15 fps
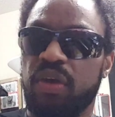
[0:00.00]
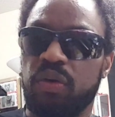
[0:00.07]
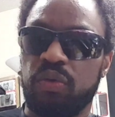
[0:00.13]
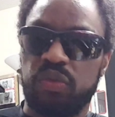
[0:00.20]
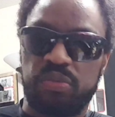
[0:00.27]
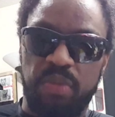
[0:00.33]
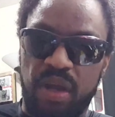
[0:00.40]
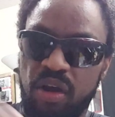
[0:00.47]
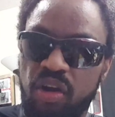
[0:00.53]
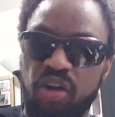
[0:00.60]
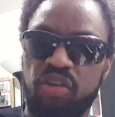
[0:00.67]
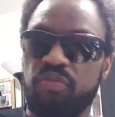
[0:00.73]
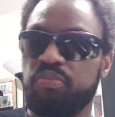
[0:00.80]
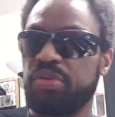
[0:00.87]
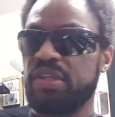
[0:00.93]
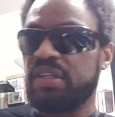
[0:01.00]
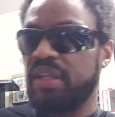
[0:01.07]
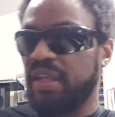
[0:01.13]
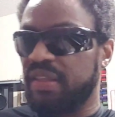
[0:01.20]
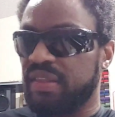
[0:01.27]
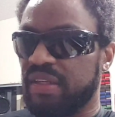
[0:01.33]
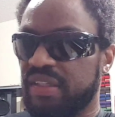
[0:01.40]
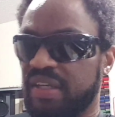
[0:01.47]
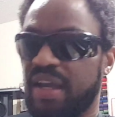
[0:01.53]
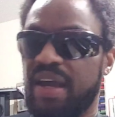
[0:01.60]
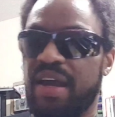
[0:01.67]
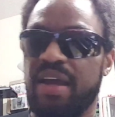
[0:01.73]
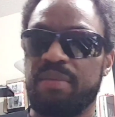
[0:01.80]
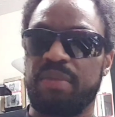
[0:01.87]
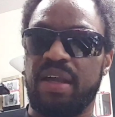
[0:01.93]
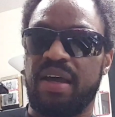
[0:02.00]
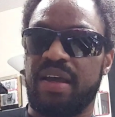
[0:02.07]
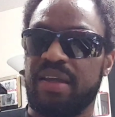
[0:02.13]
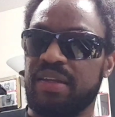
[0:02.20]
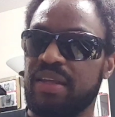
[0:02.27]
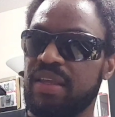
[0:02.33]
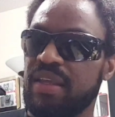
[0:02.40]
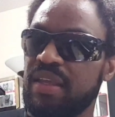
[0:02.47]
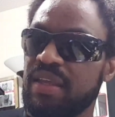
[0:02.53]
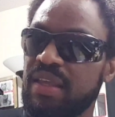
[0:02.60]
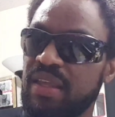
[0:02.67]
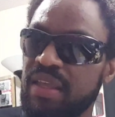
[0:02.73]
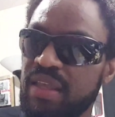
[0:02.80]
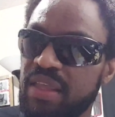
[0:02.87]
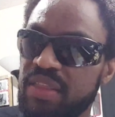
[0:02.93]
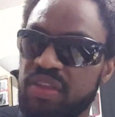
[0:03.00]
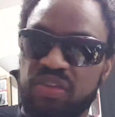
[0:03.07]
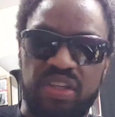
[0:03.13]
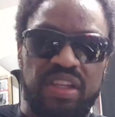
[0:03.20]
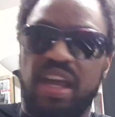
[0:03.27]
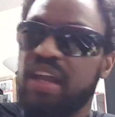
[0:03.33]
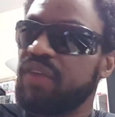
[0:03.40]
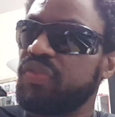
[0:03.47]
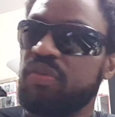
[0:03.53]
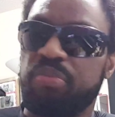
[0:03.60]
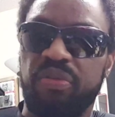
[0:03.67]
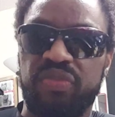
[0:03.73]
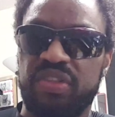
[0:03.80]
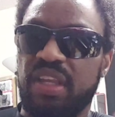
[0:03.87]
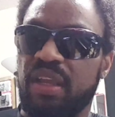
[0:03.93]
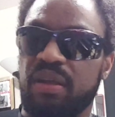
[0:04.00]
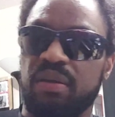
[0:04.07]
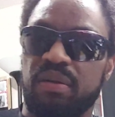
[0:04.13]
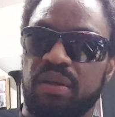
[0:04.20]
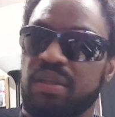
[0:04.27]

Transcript: those, my heartbeat and the timeline, there's a lot of improvisation.